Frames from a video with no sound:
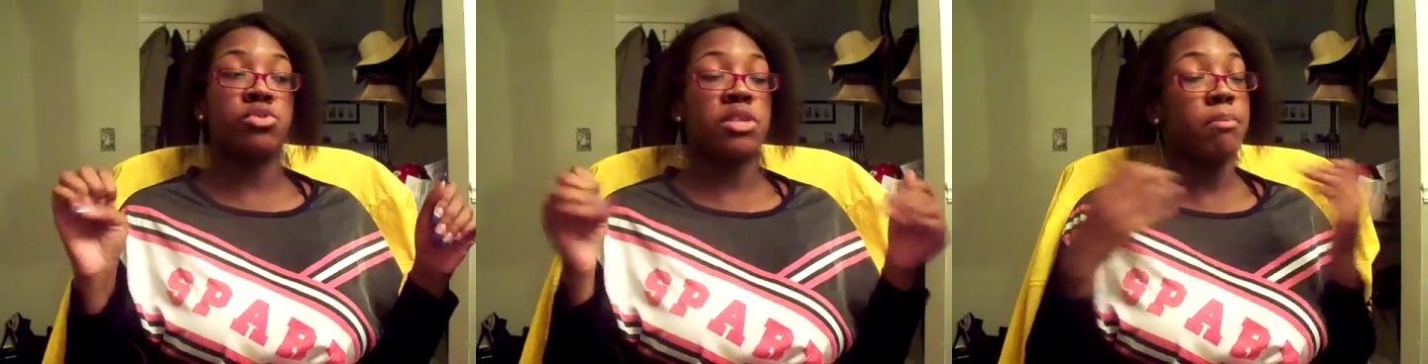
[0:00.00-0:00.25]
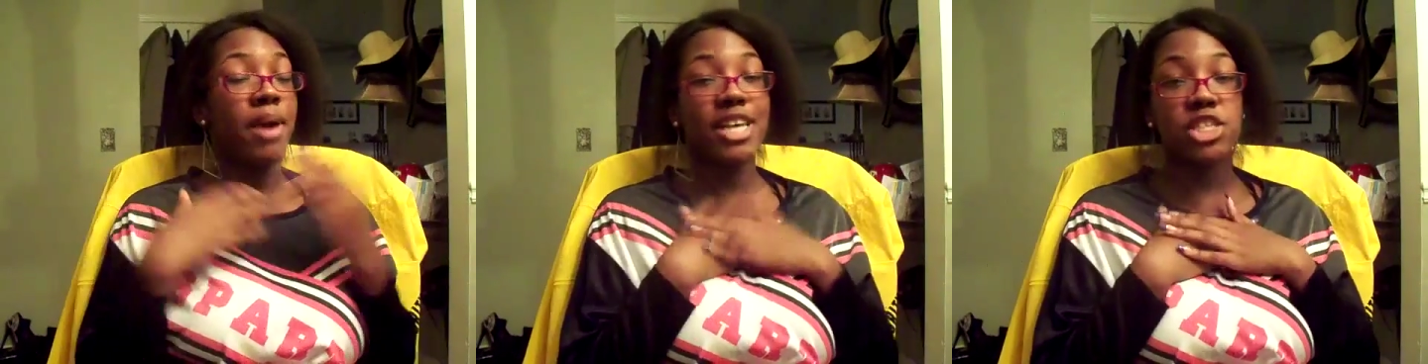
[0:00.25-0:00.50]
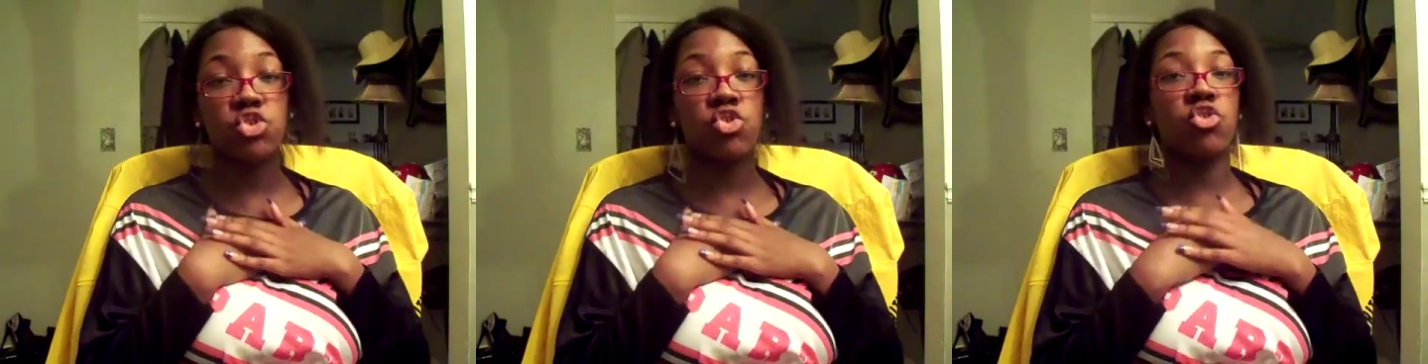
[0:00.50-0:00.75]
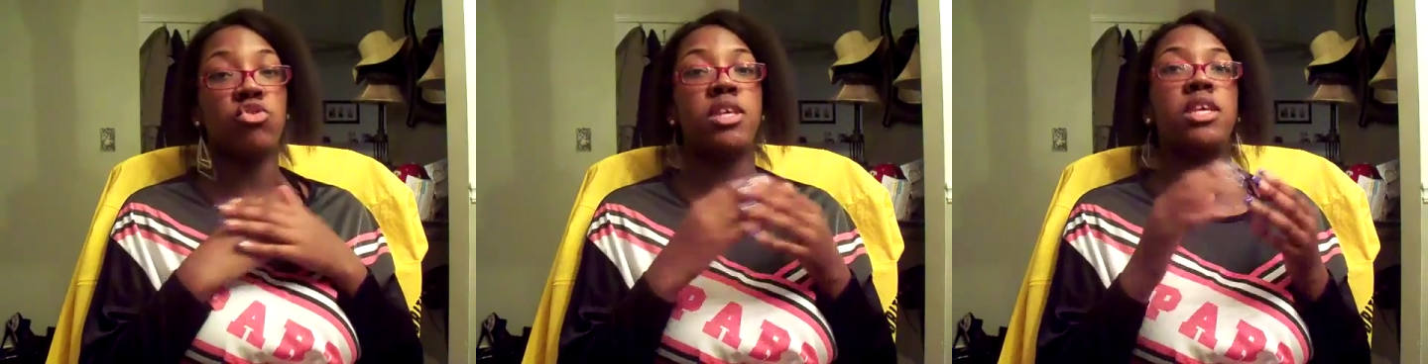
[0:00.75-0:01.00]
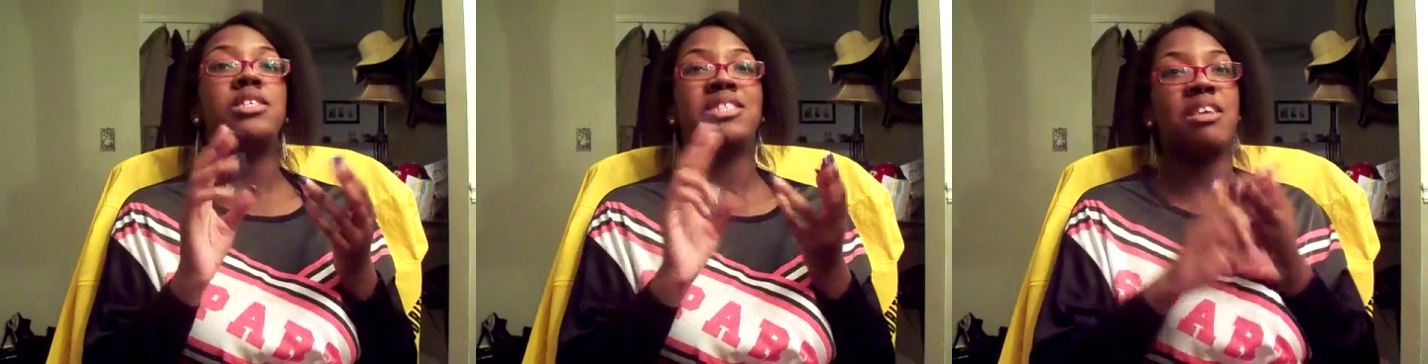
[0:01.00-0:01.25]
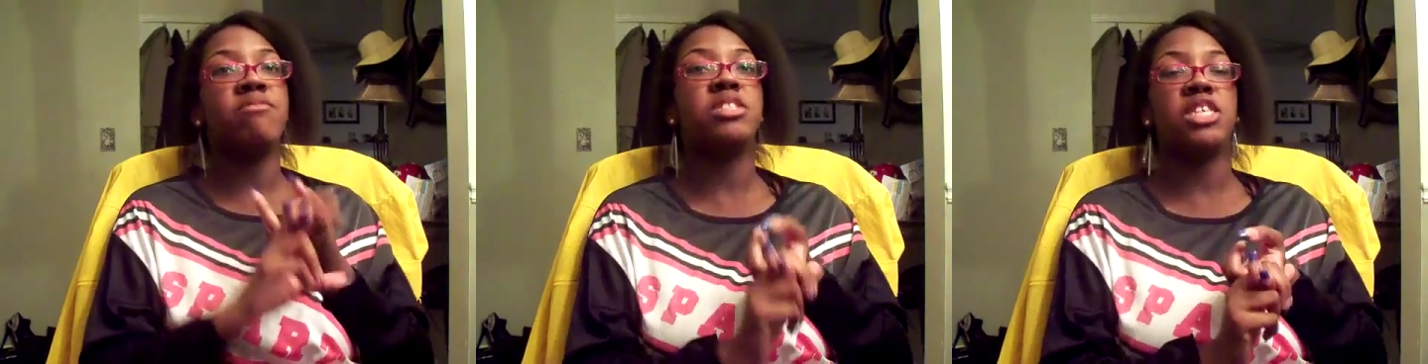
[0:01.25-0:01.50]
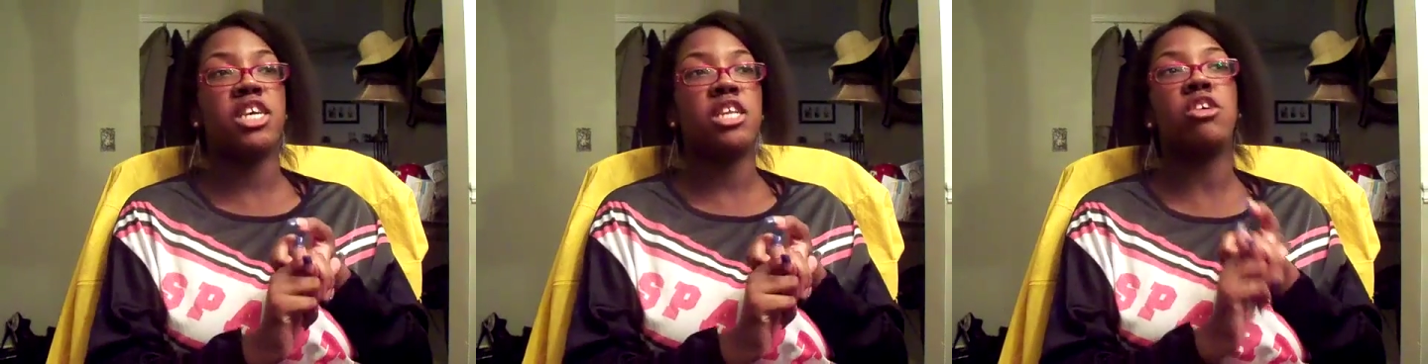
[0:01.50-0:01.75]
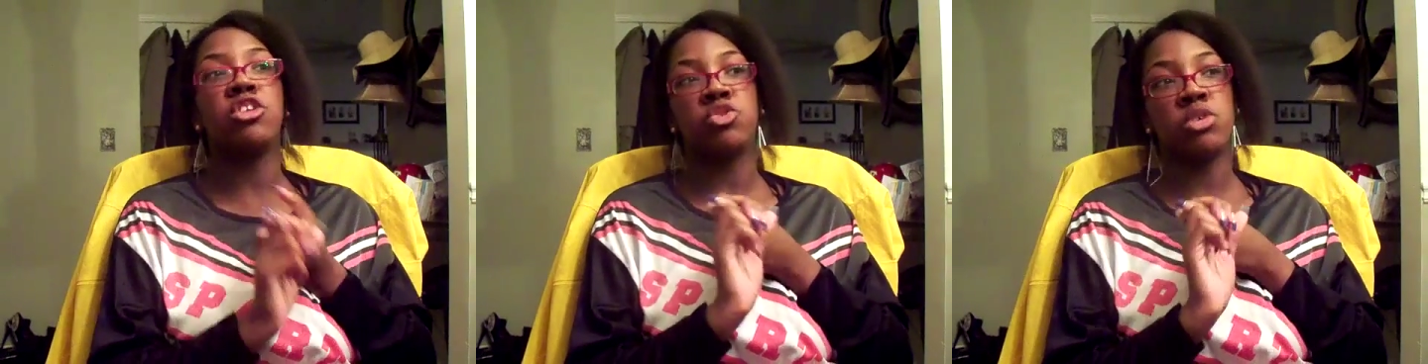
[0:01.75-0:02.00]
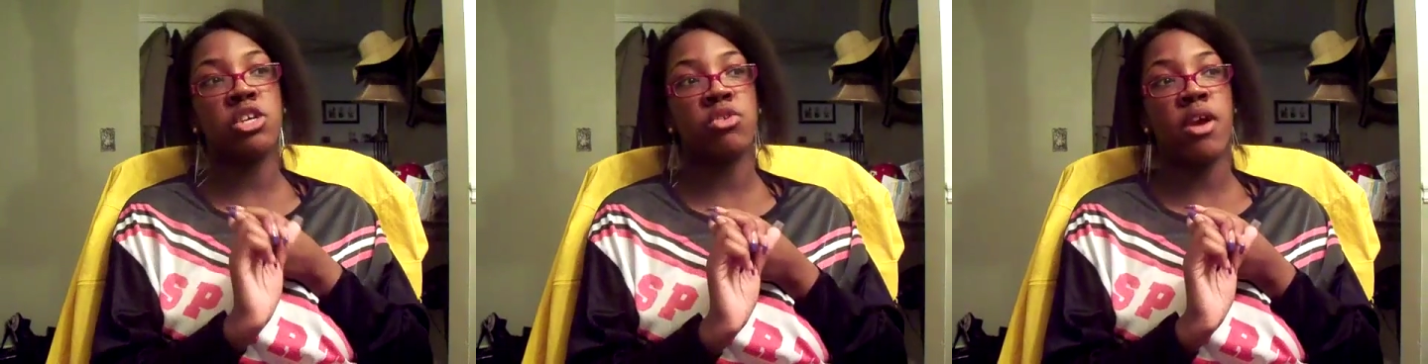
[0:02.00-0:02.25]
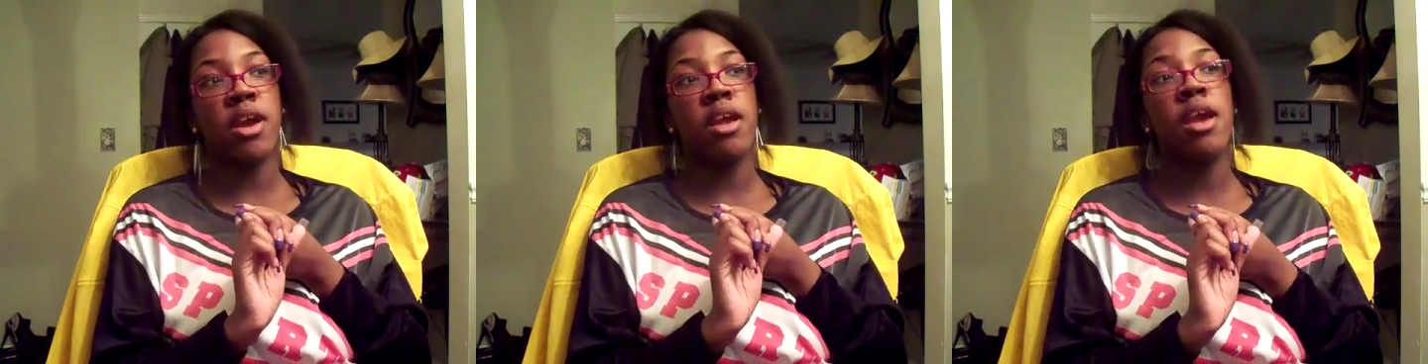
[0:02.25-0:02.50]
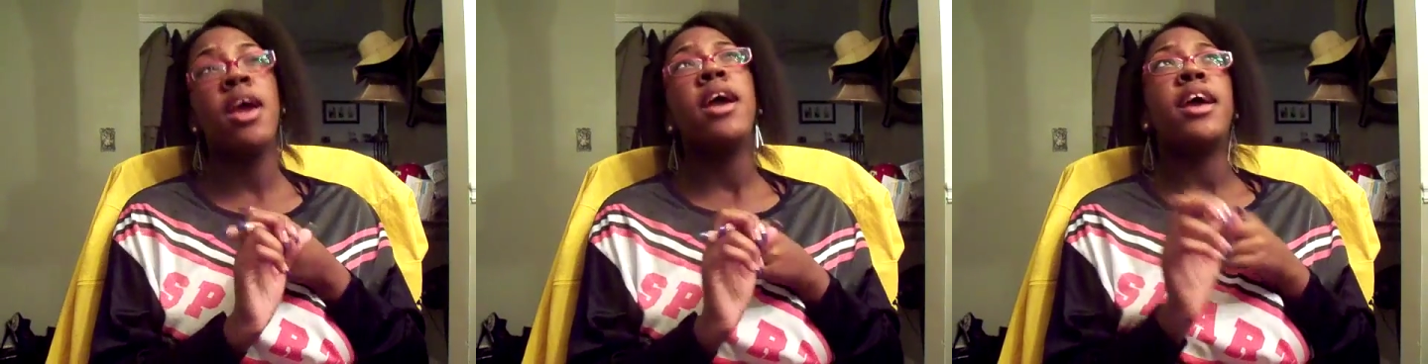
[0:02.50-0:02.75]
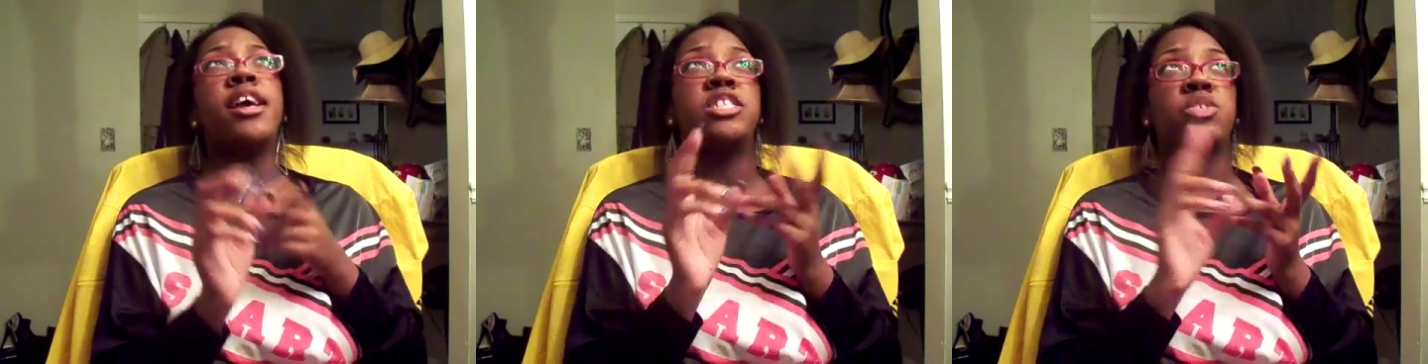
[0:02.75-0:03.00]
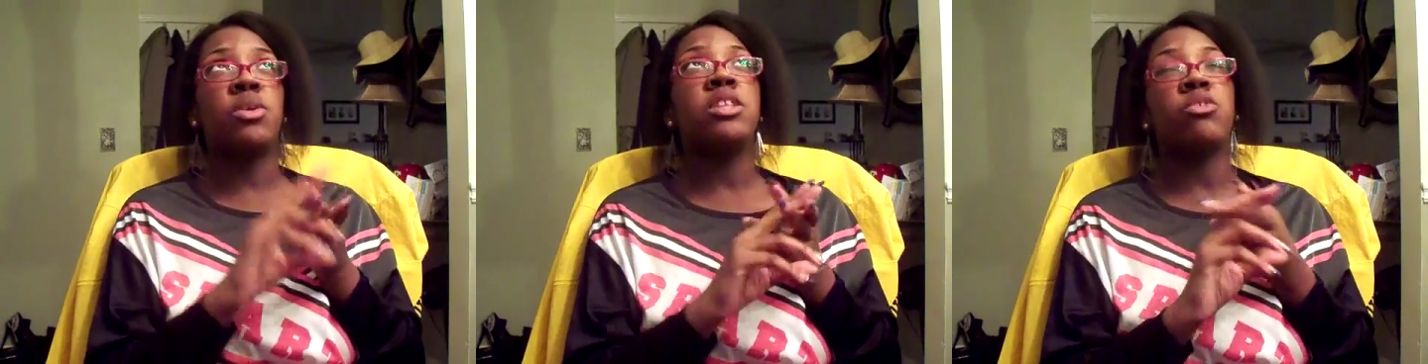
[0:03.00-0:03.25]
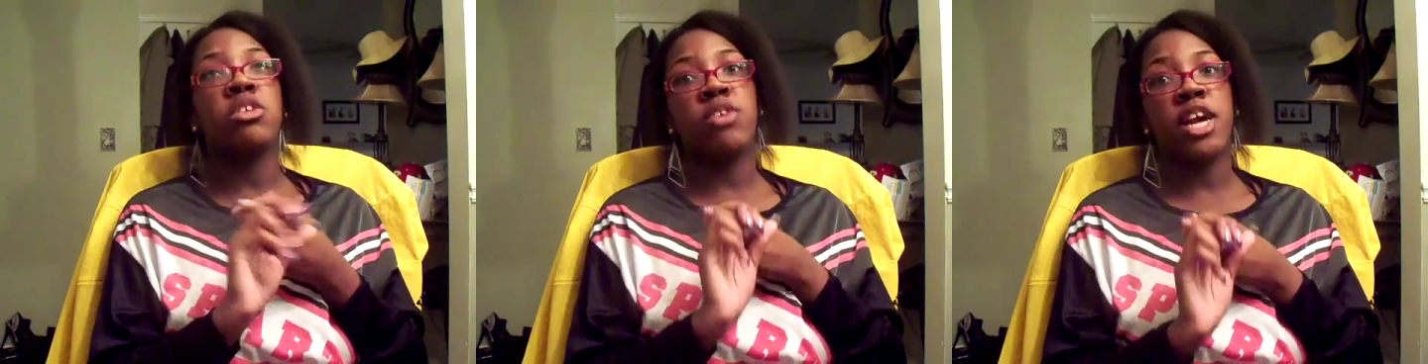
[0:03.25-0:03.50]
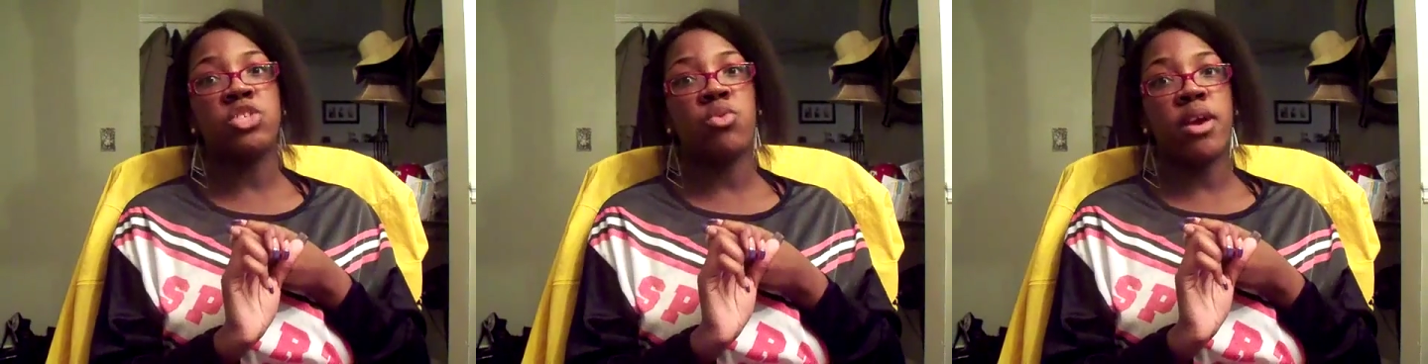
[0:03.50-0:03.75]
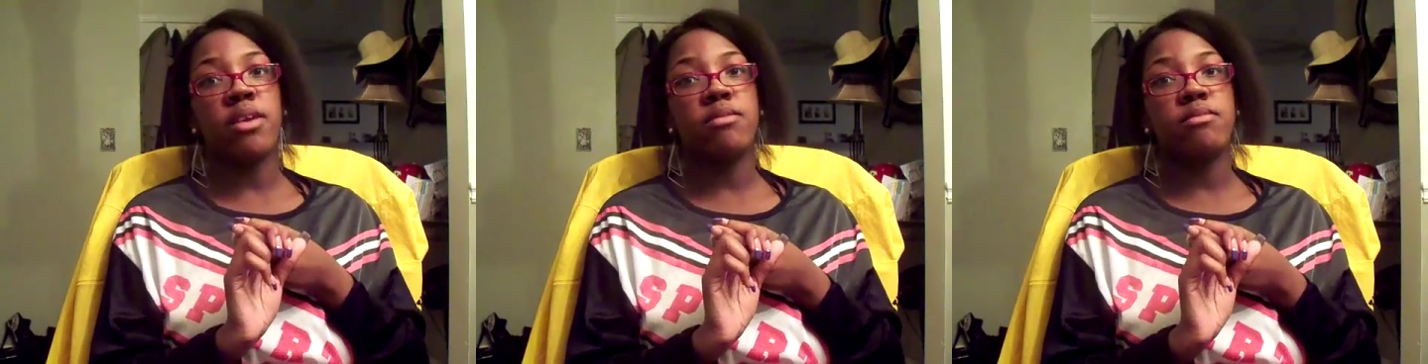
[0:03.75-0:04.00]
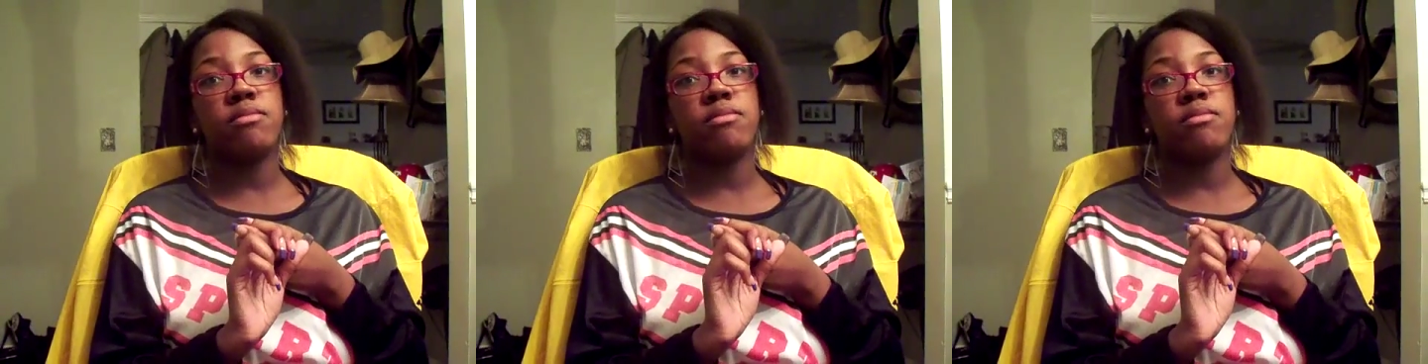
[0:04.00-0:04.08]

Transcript: At my school, you need 17 to go to 12th grade and 23 to graduate.